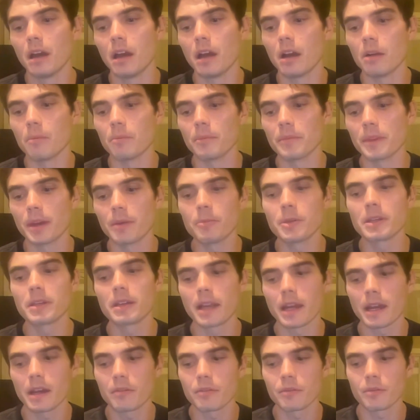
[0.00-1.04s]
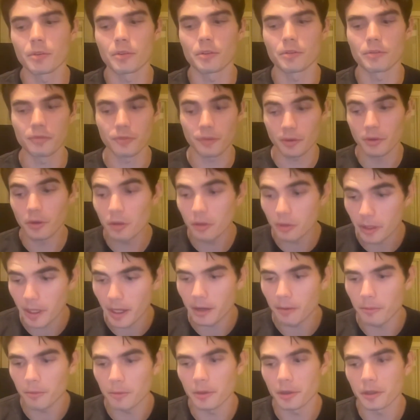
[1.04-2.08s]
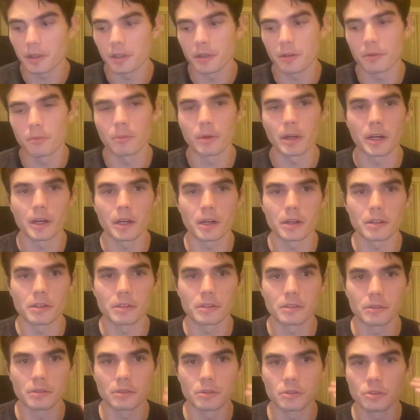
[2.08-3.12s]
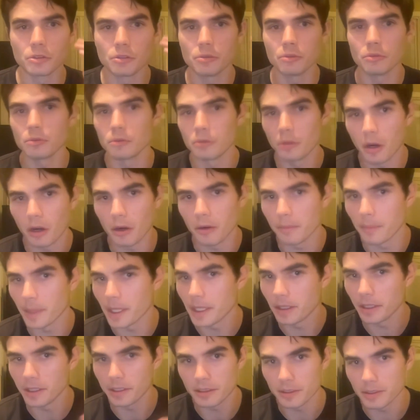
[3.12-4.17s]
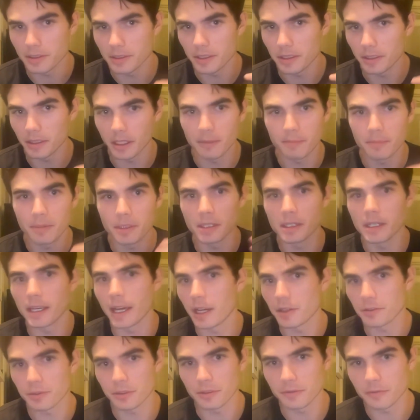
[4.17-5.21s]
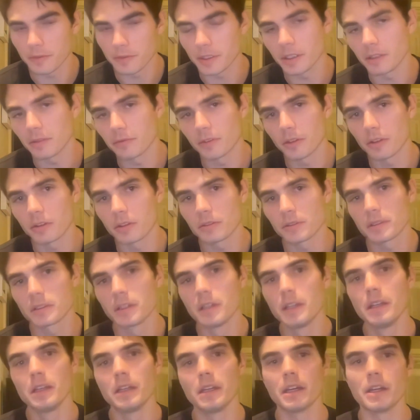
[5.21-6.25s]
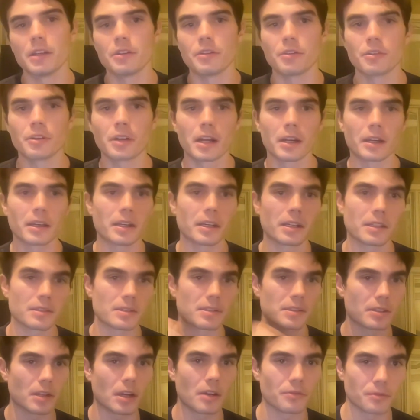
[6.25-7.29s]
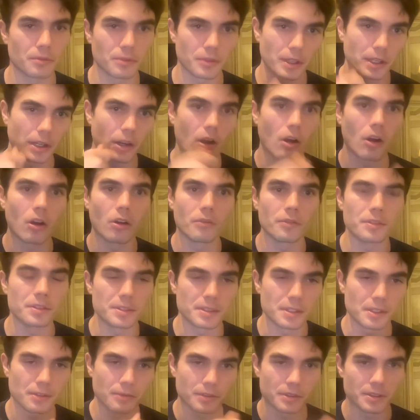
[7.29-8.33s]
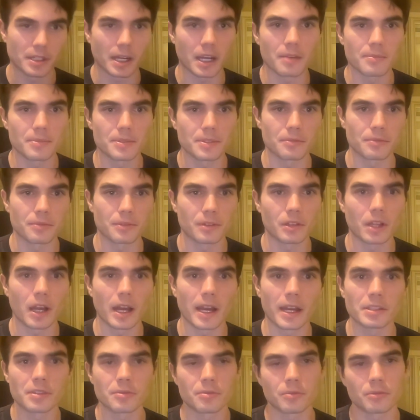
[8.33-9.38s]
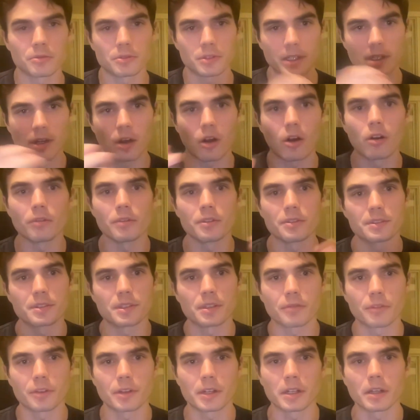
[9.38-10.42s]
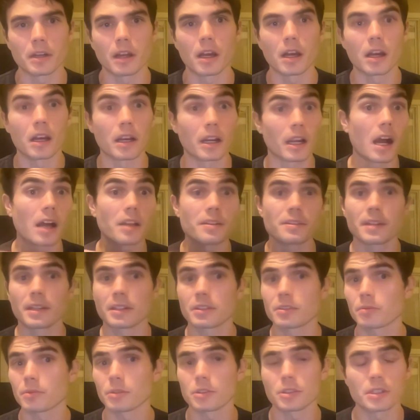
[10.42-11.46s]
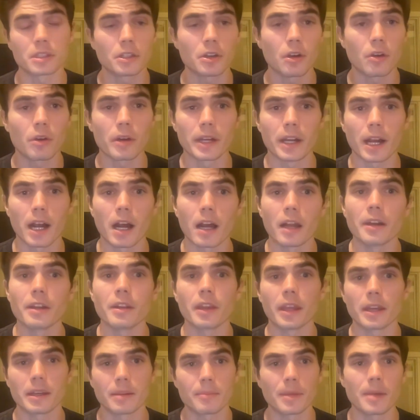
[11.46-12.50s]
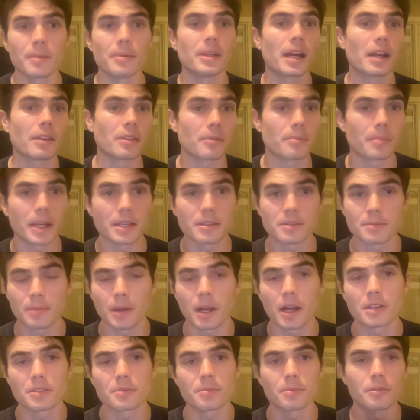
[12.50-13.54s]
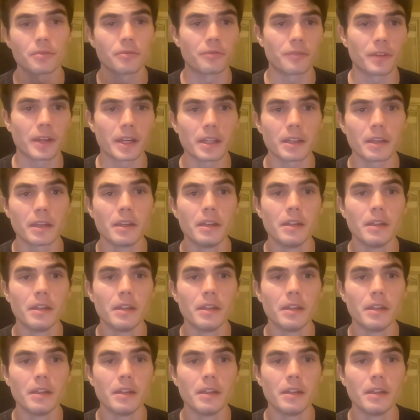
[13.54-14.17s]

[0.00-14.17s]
then we can have a referral network where you are mainly just seeing like pediatric feeding folks, and you're not getting stuffed with like all of these different types of clients where there's like all this different context switching going on and like maybe not the best possible fit.